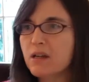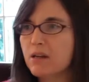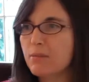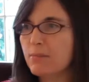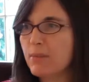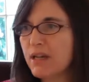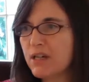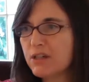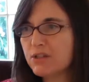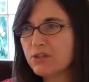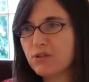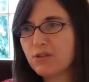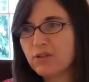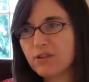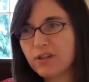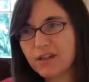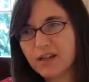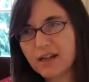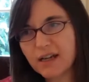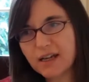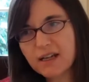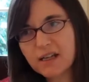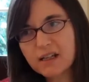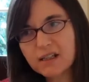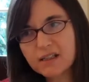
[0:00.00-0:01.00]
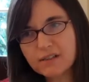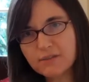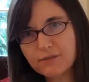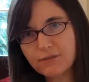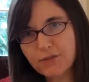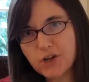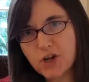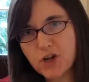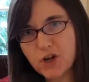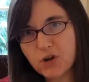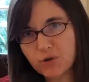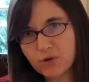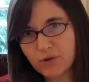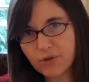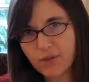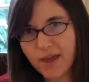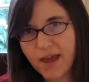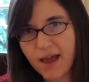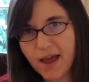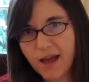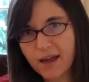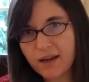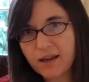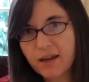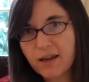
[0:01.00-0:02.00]
Make sure that I kind of know
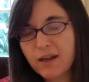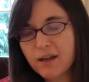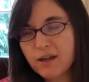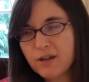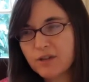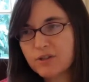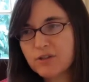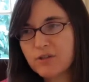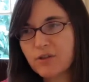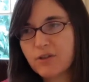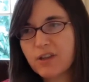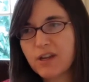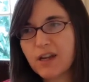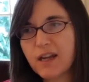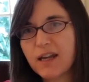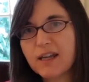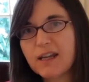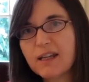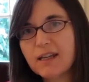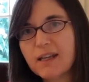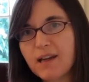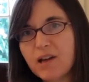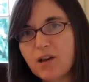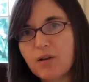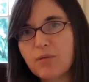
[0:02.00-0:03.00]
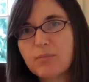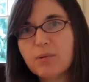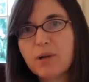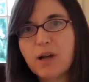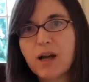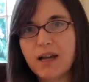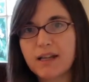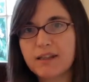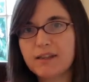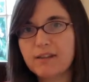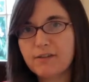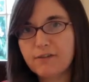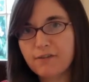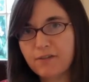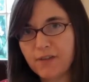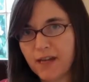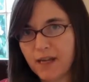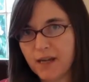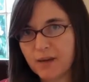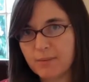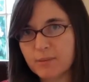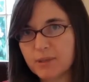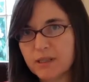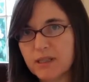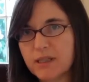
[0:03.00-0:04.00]
that so that I can help guide the
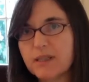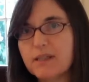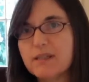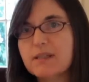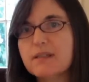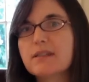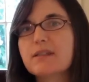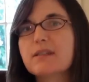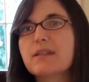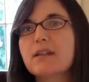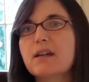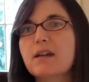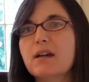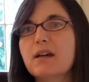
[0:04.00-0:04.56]
families